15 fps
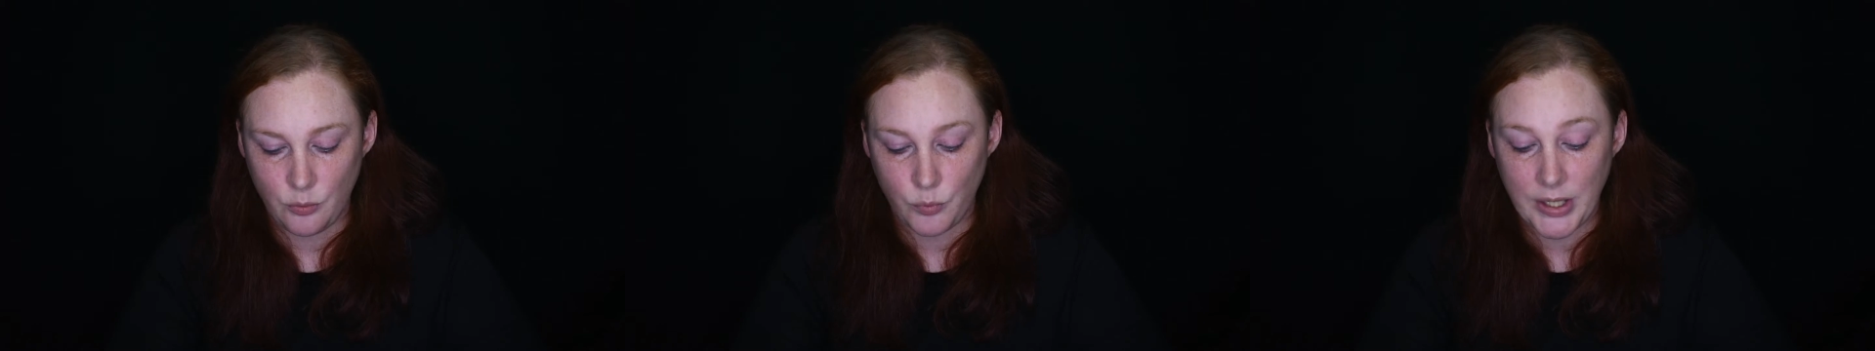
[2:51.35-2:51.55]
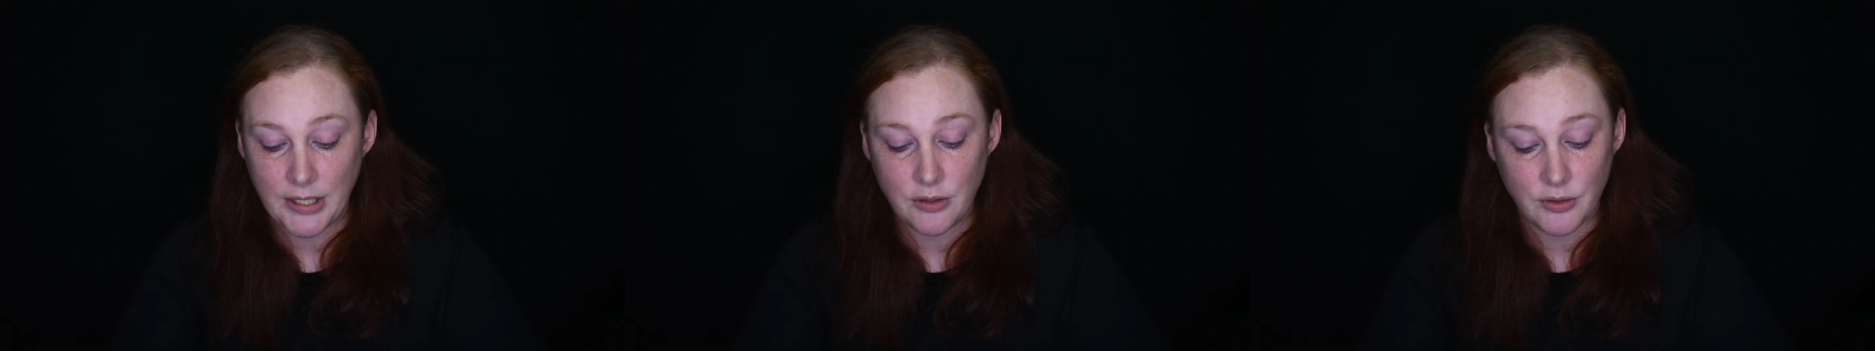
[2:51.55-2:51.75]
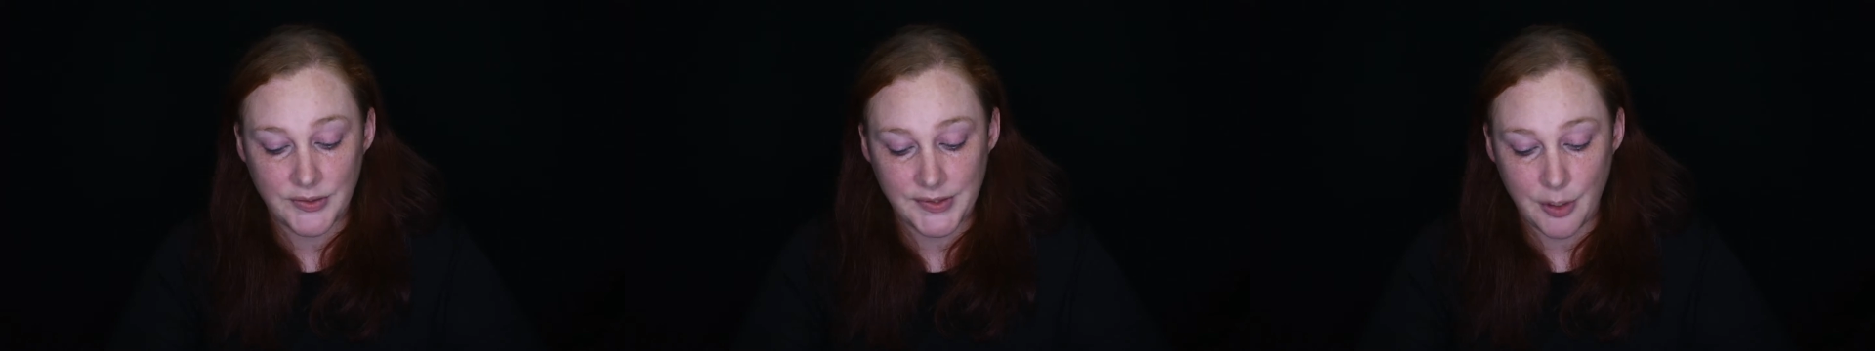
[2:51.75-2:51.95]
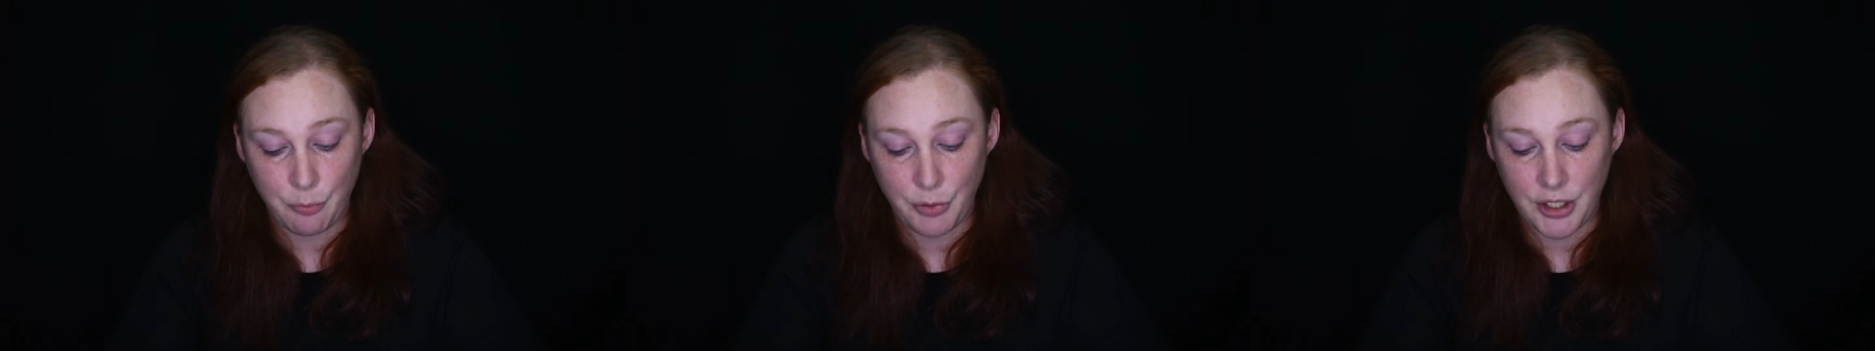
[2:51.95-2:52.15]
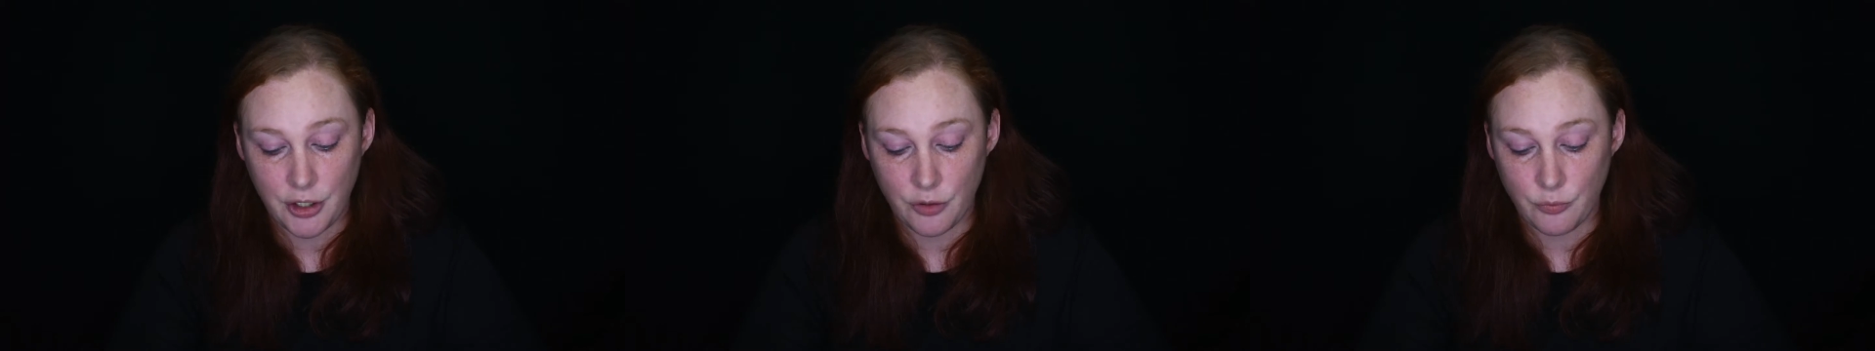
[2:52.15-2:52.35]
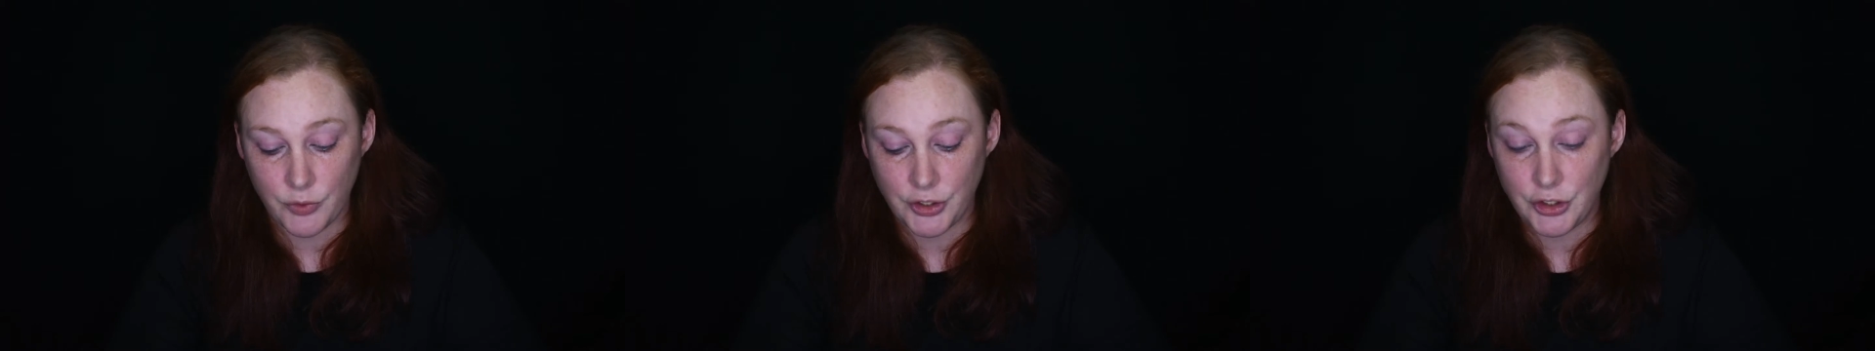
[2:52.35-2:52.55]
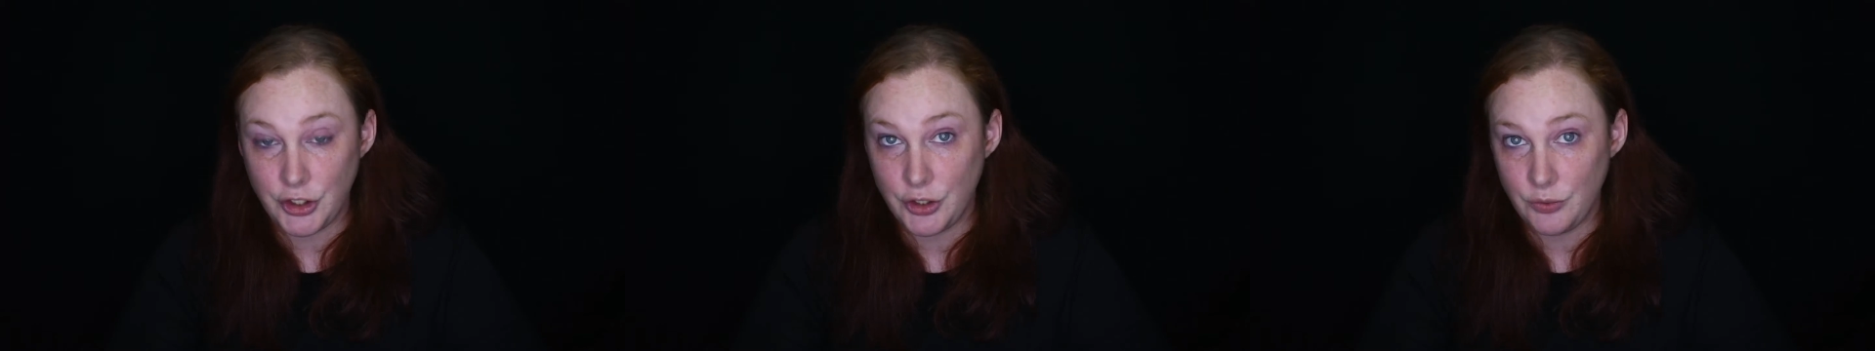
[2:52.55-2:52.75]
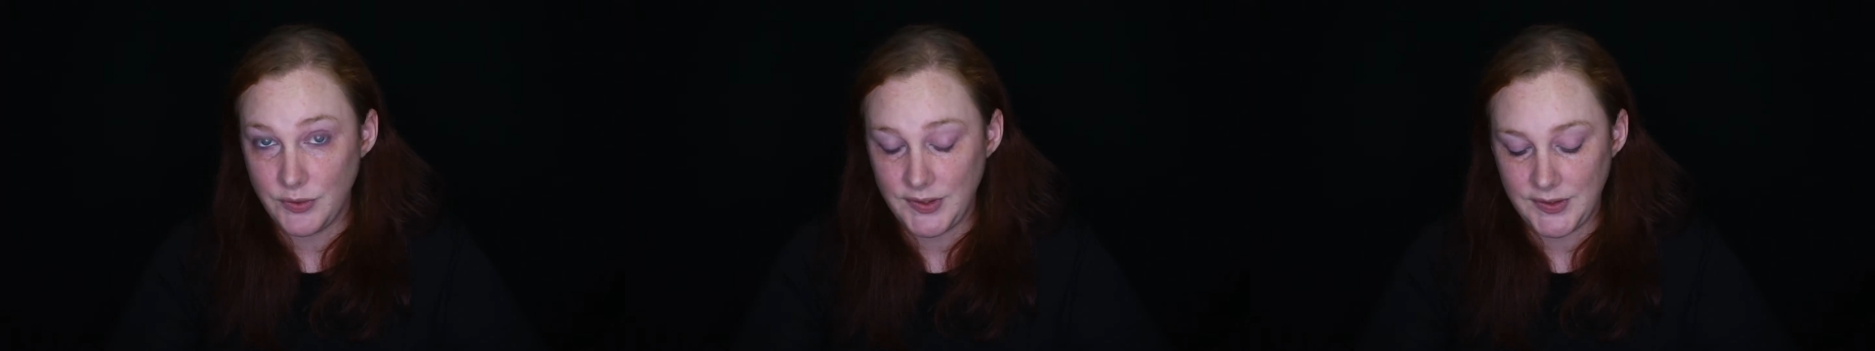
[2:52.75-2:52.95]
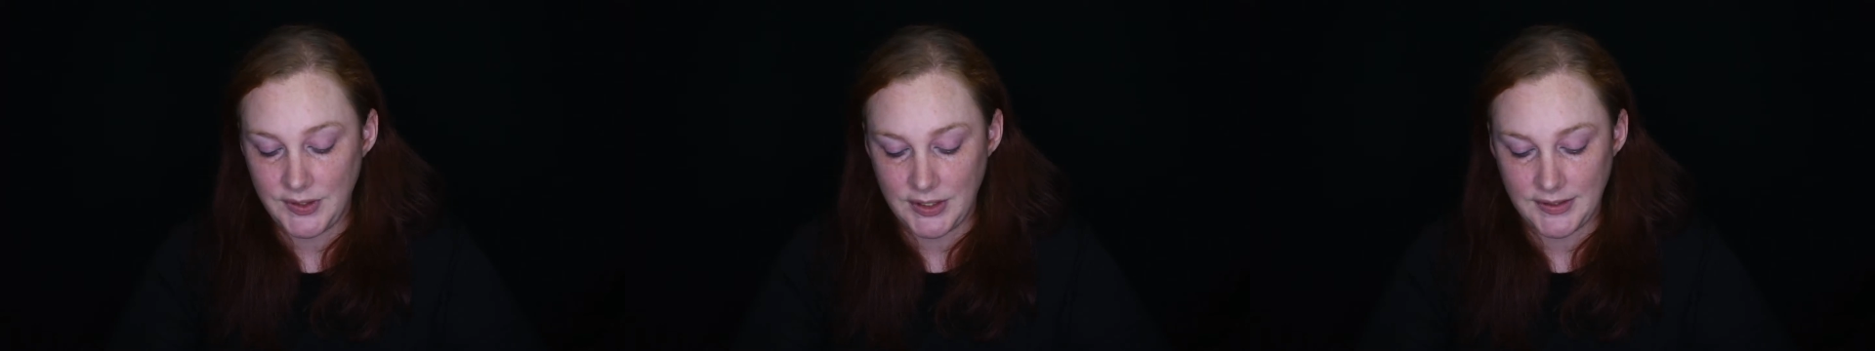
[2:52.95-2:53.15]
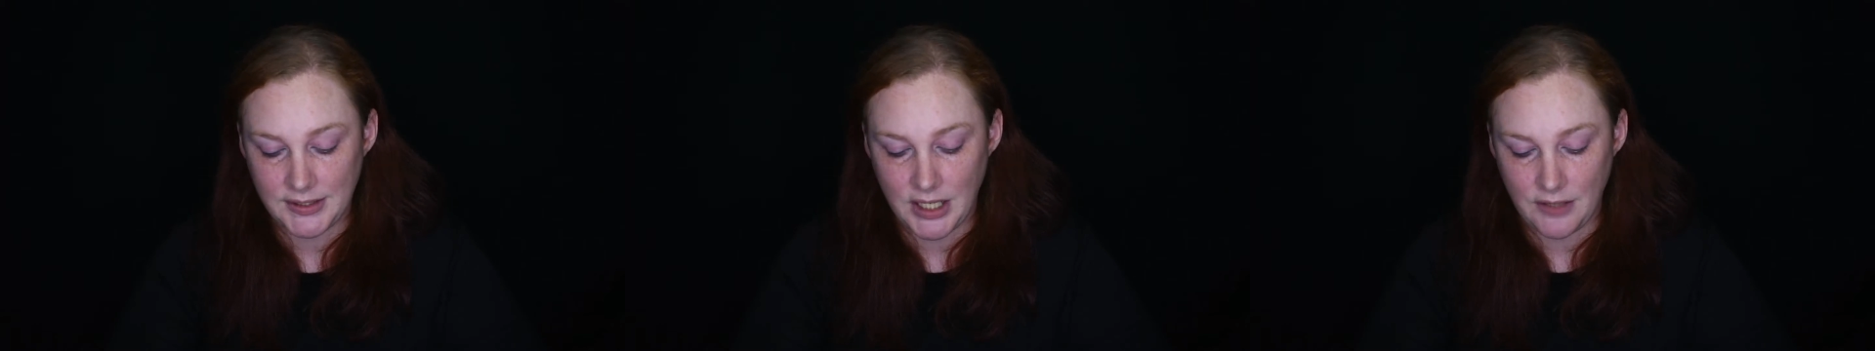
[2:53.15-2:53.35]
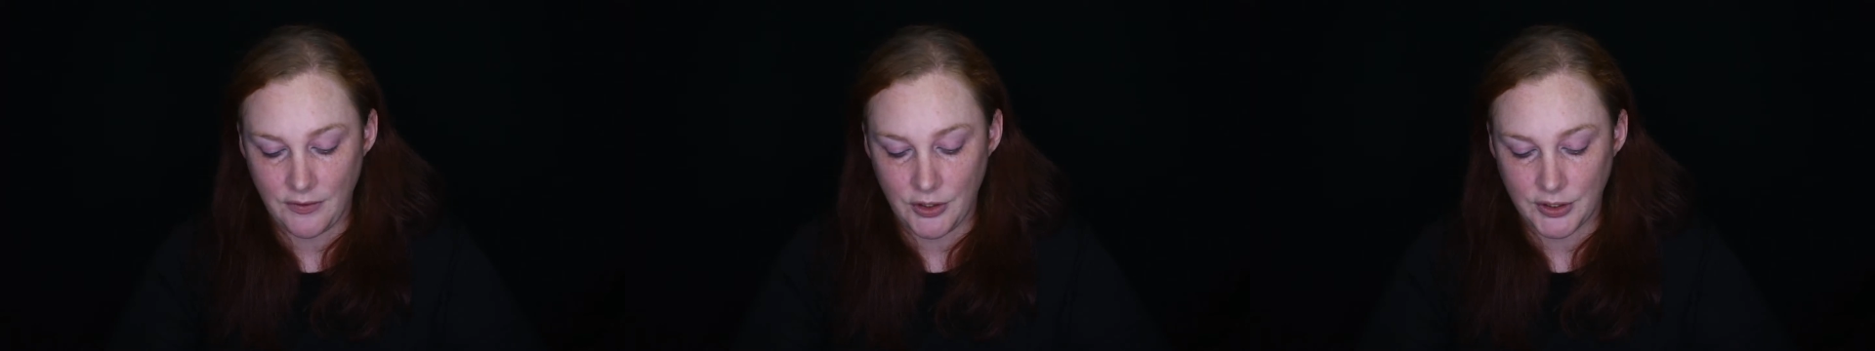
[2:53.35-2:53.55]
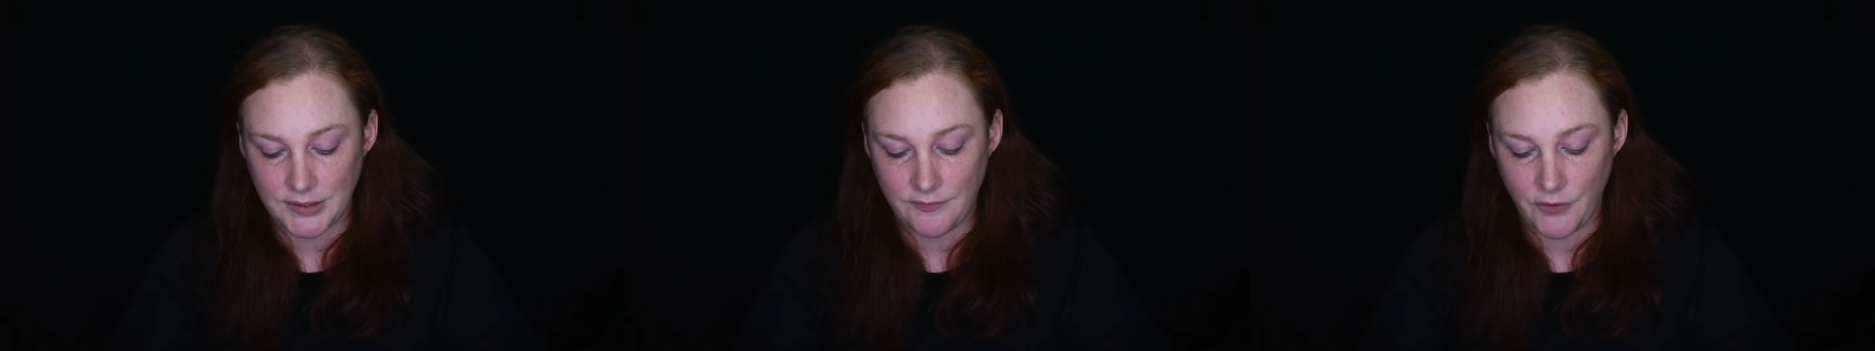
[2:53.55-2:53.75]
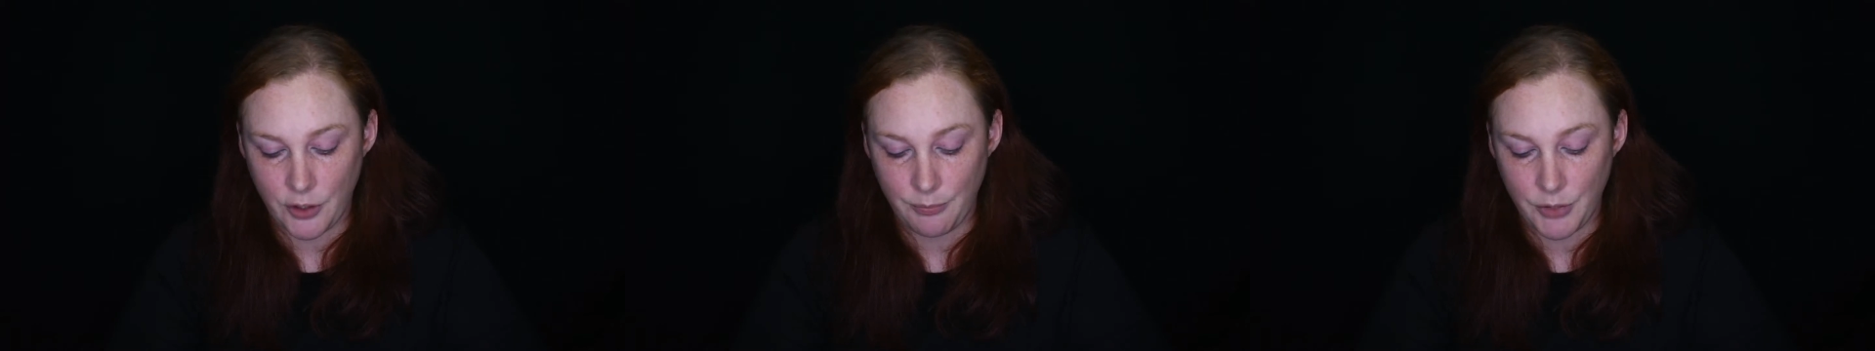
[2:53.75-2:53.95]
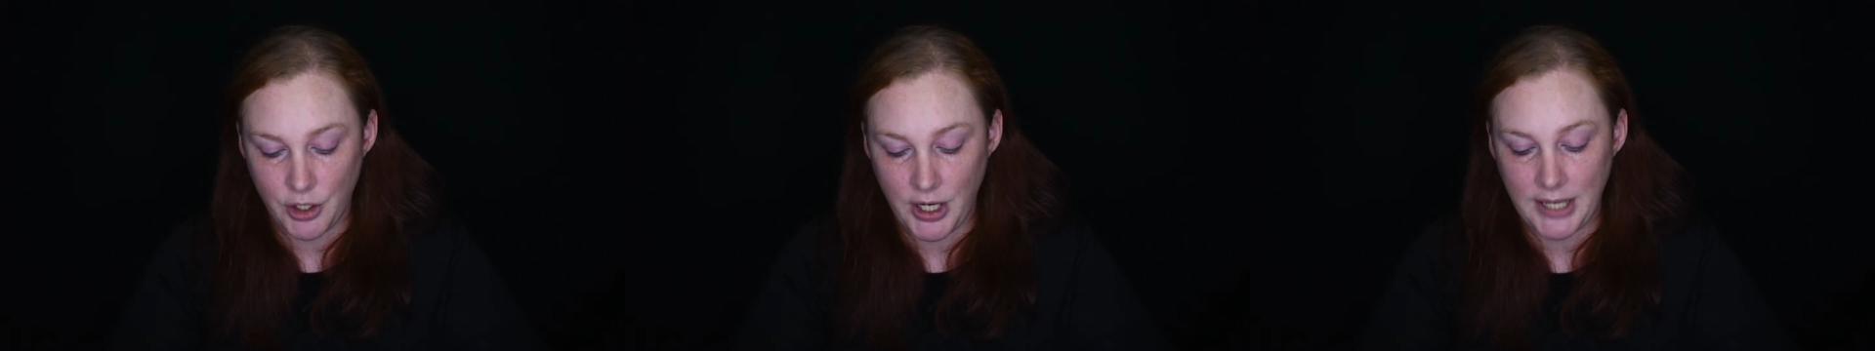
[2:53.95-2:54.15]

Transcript: Wrinkles appear reduced, skin looks firmer,